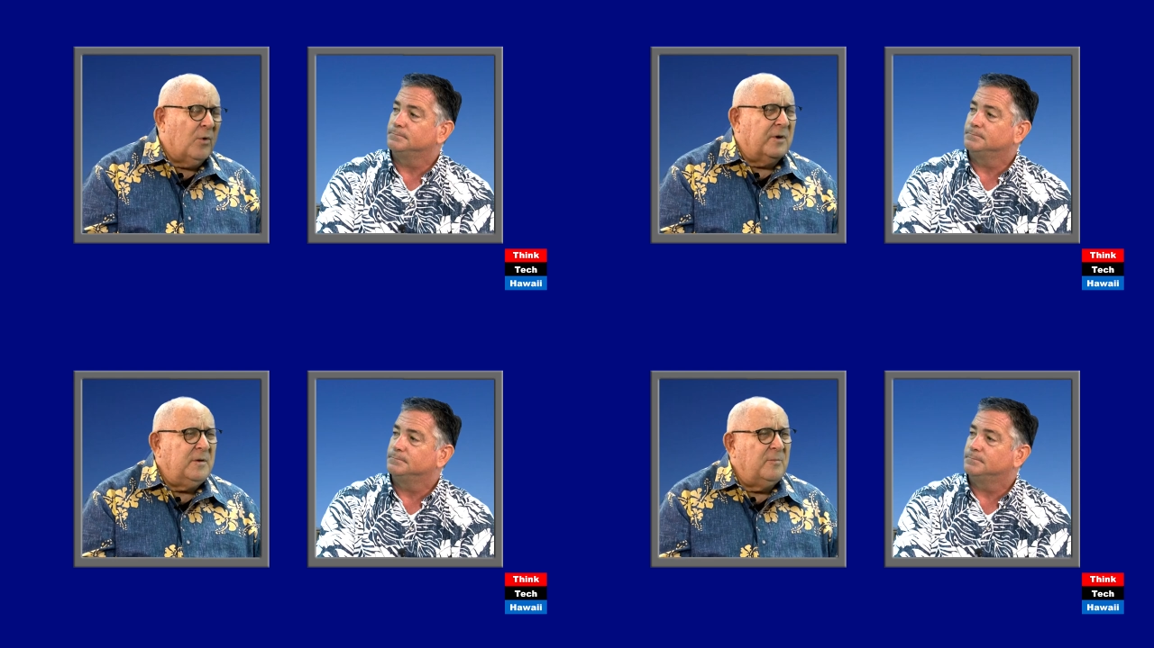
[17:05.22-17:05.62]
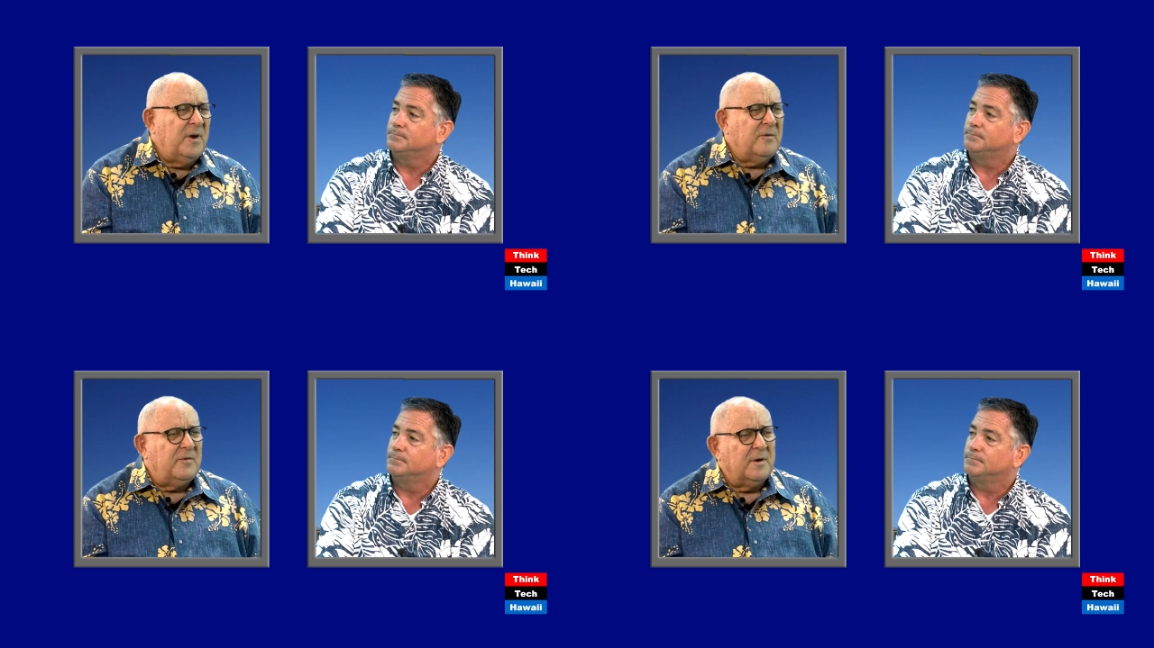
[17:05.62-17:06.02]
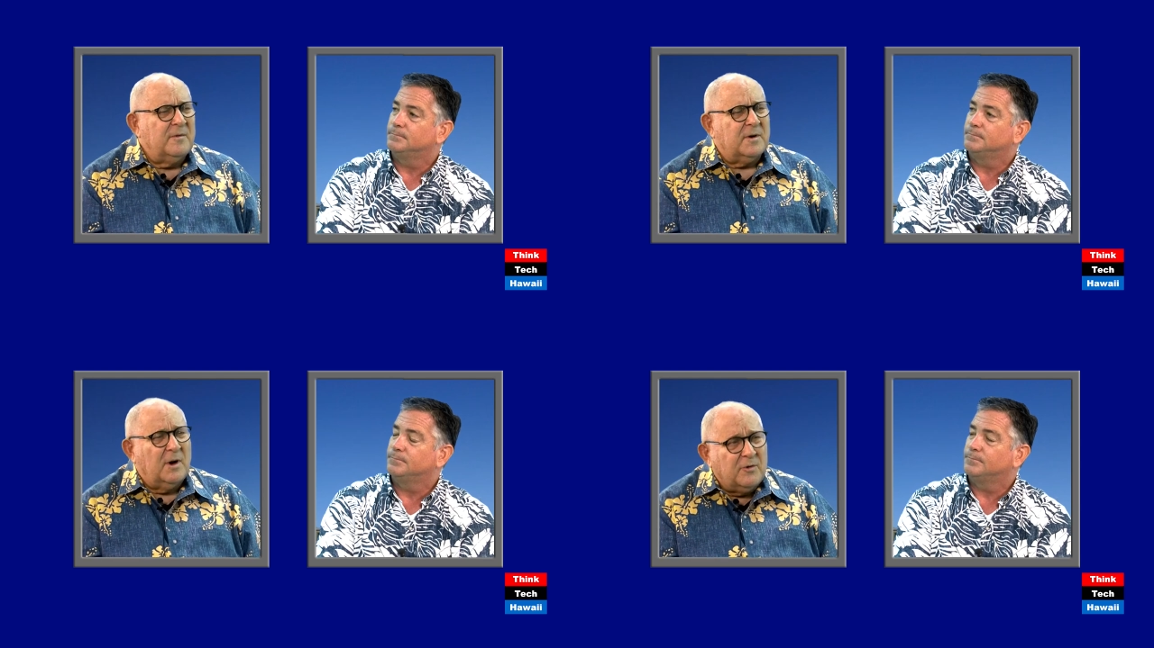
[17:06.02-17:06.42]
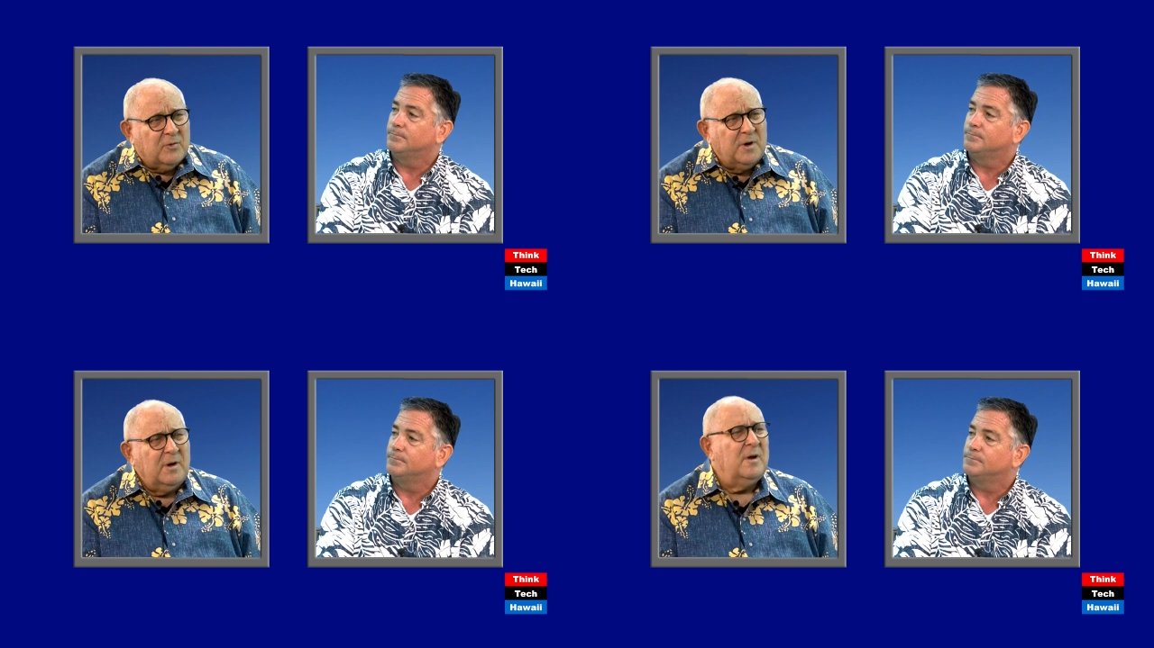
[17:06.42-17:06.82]
Speaker 1: work in the benefit of the
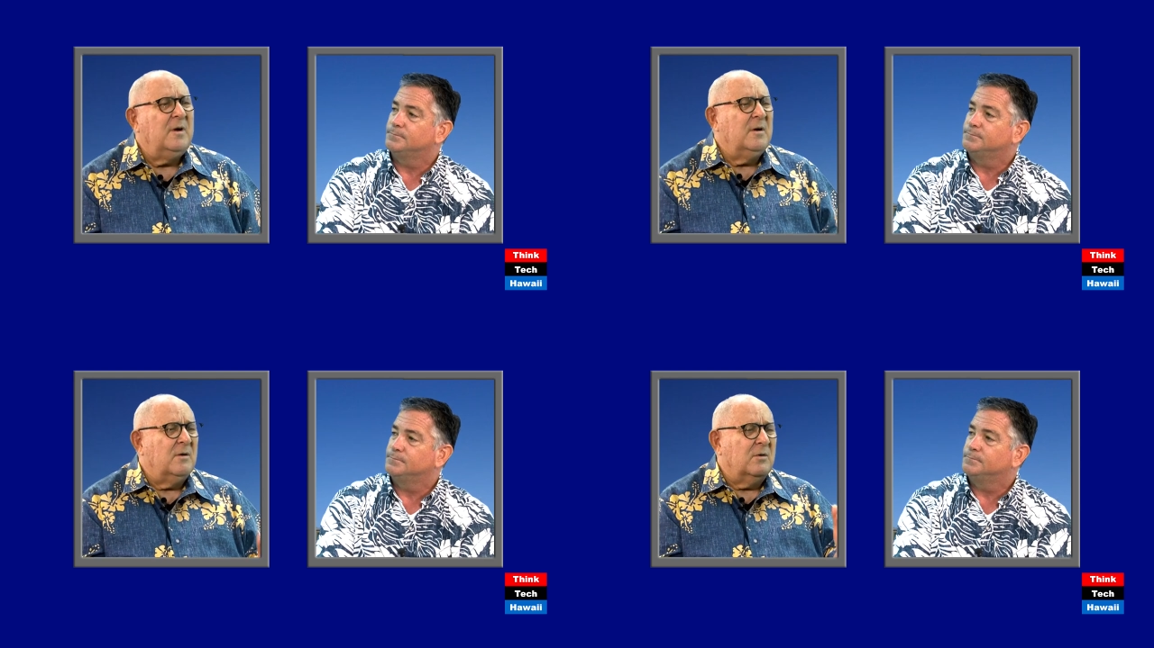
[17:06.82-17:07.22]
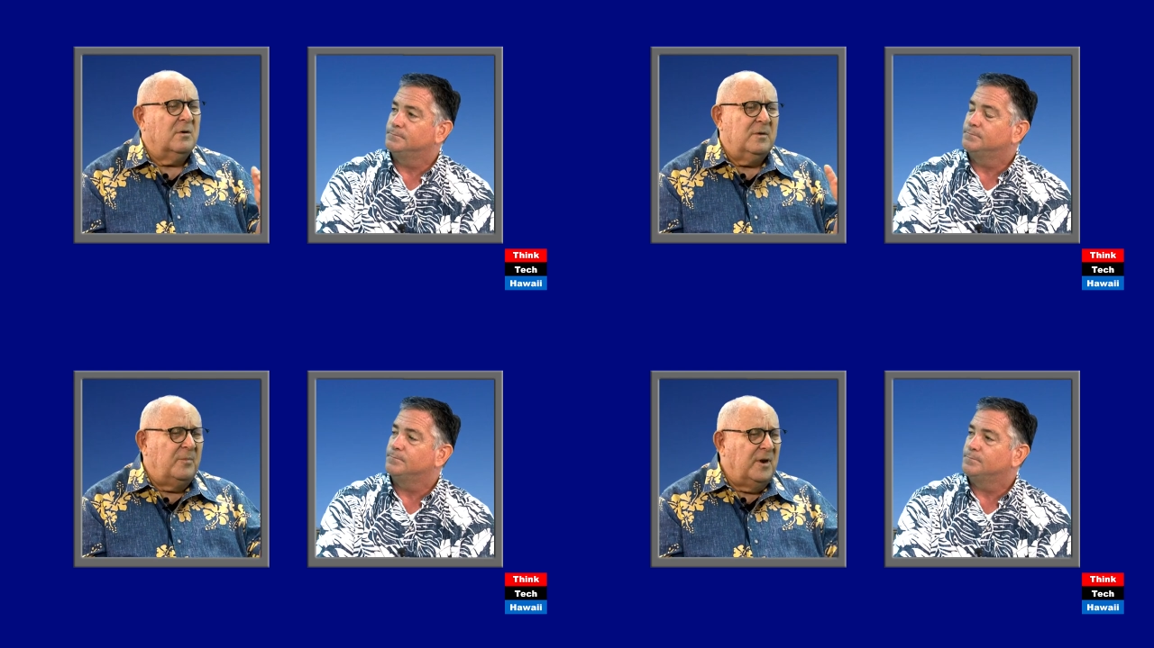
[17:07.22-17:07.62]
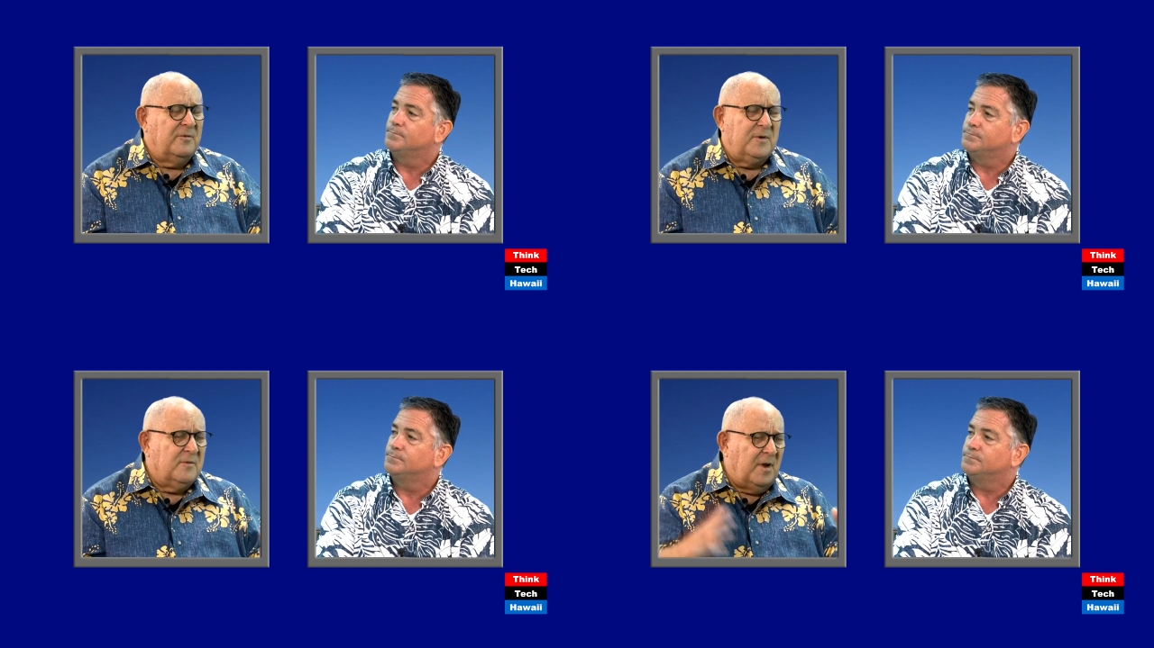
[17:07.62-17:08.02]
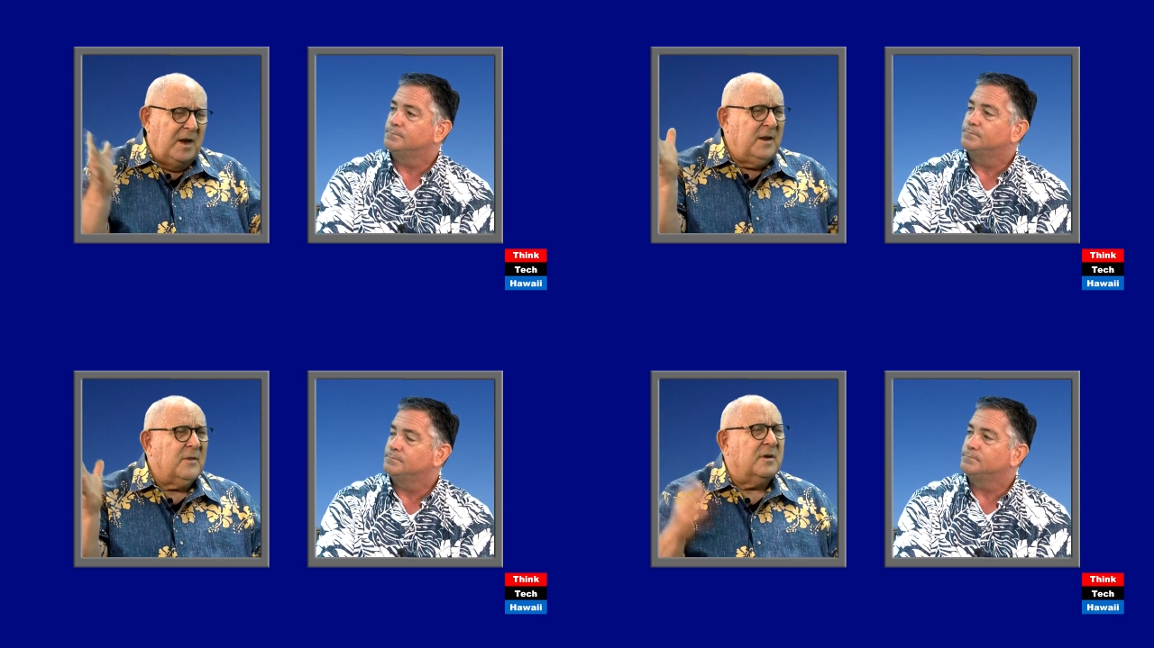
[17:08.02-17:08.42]
country or the benefit of
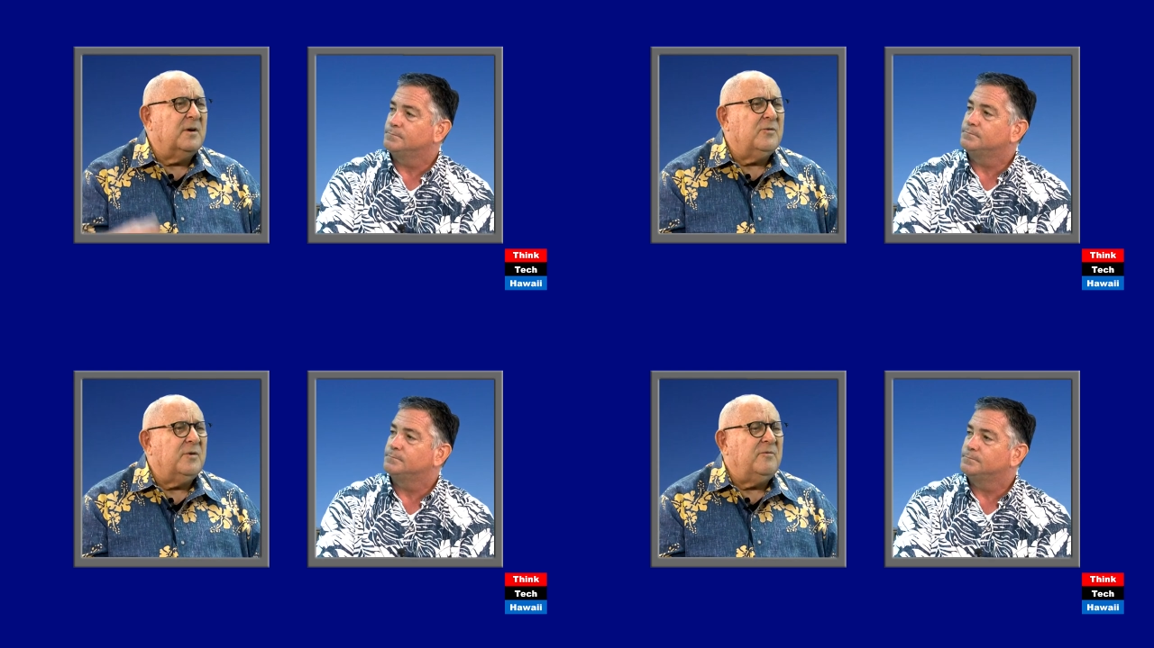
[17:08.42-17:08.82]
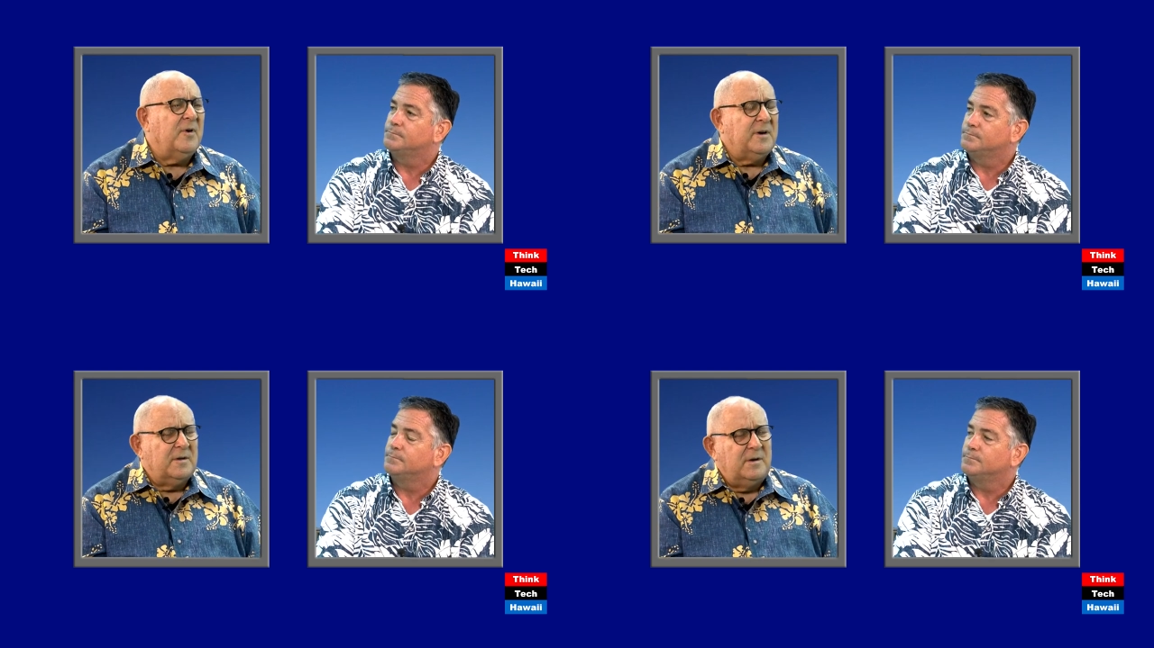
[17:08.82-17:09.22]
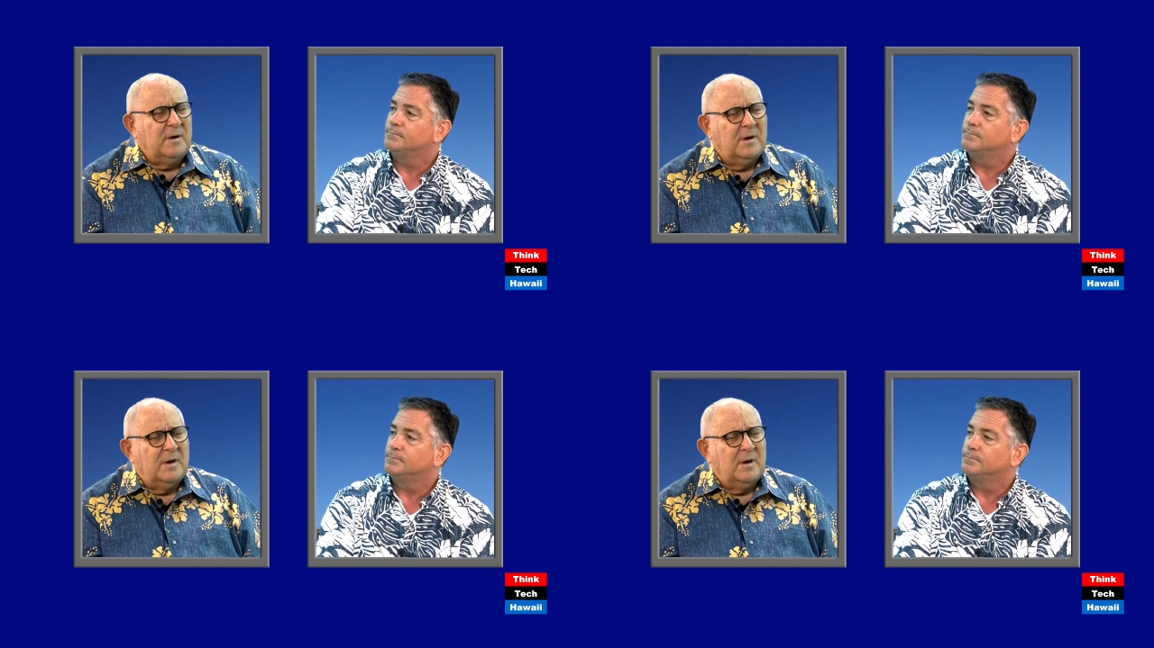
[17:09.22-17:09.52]
any other country, frankly.